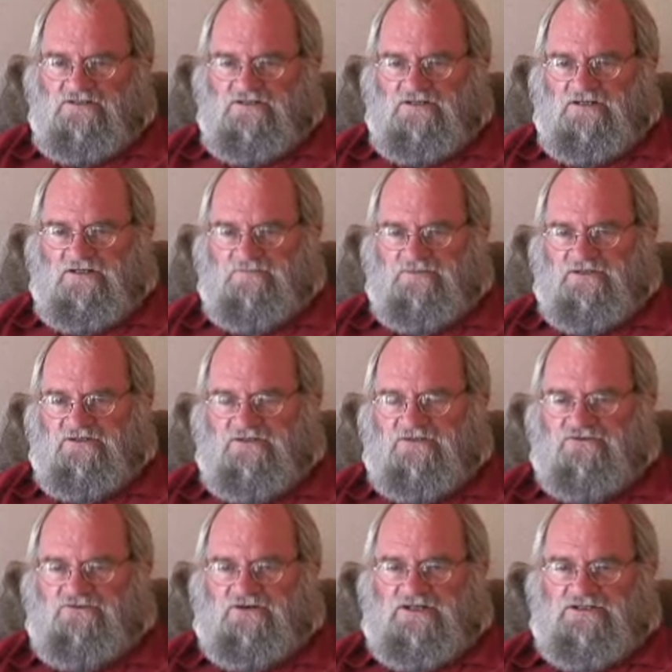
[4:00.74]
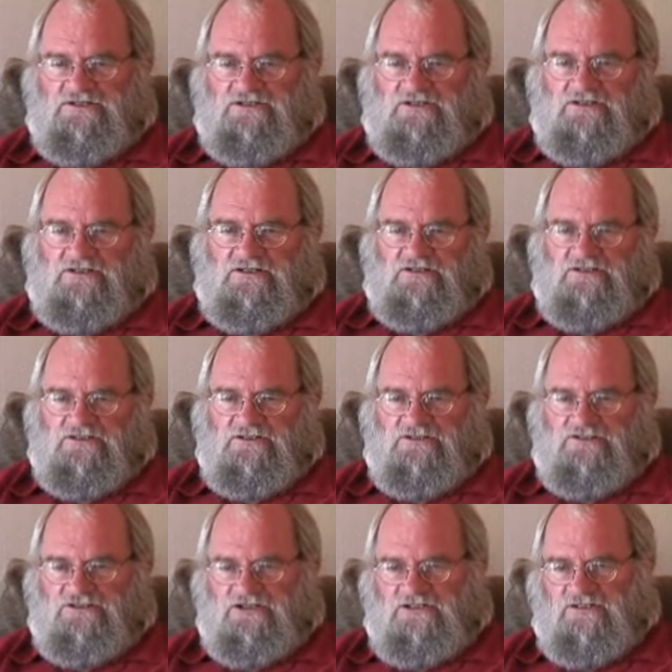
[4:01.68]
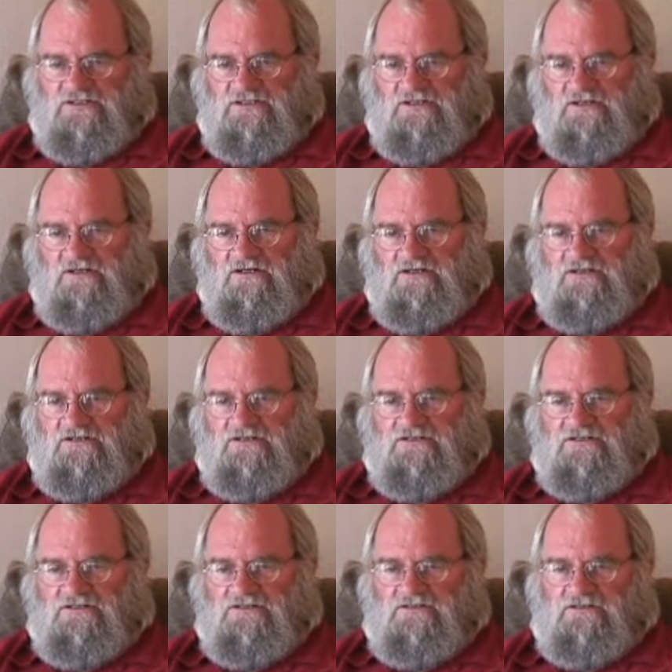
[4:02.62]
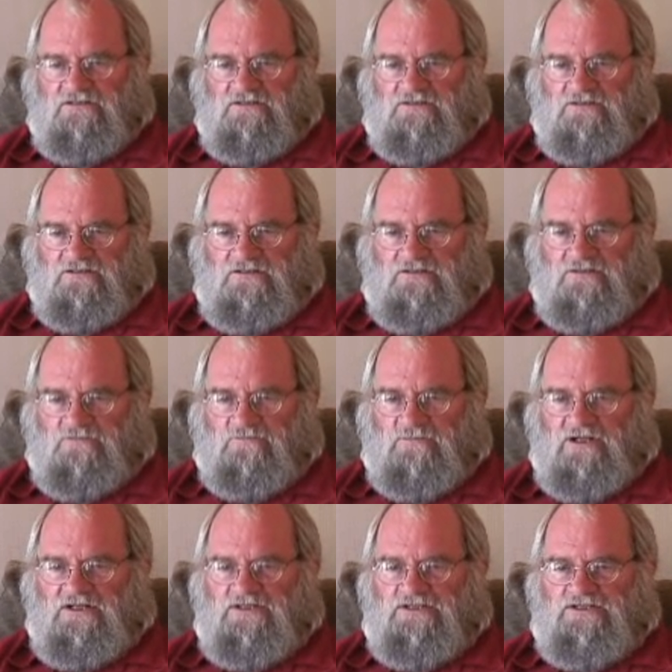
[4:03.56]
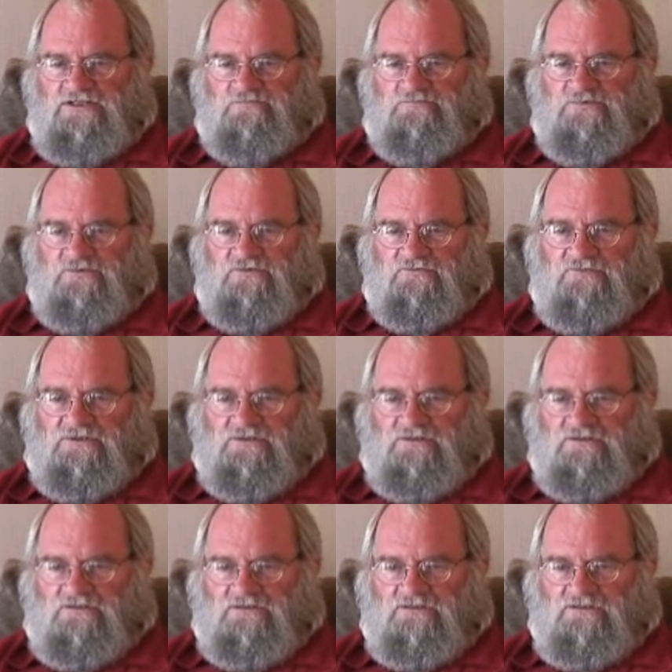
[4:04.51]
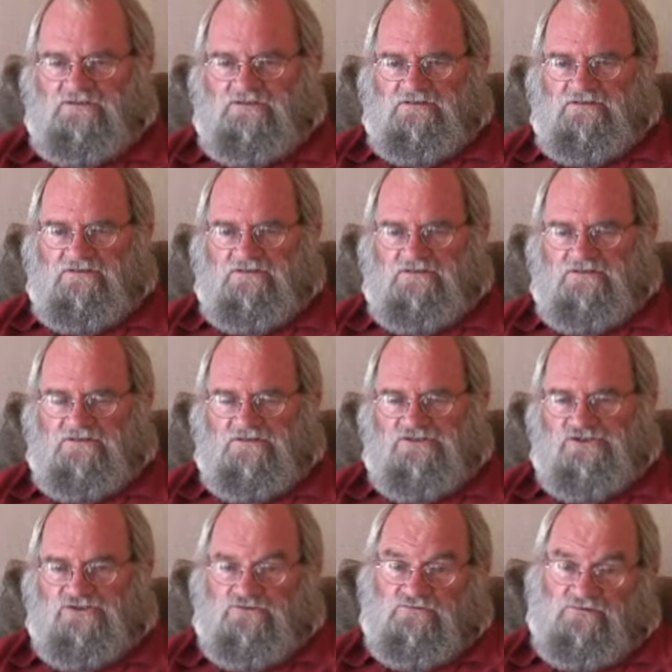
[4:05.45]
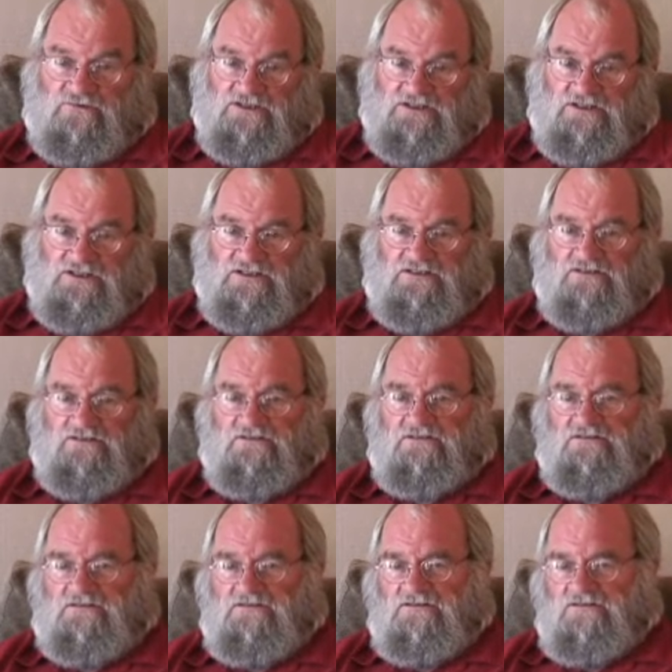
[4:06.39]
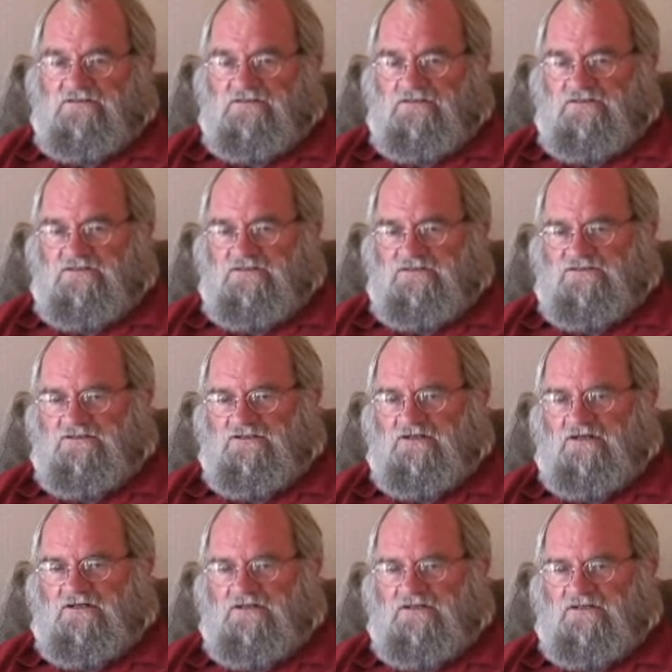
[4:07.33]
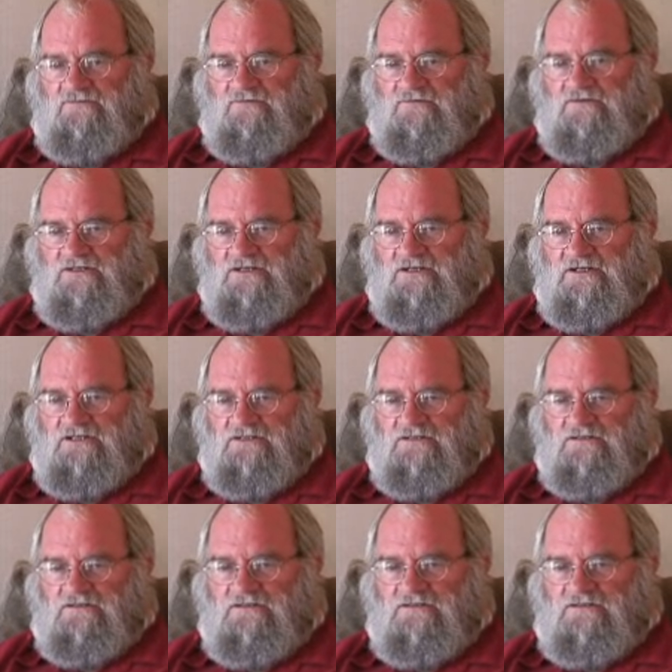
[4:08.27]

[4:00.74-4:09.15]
that happen, the tragedies, the genocides, the blood spilt, the children that die every day,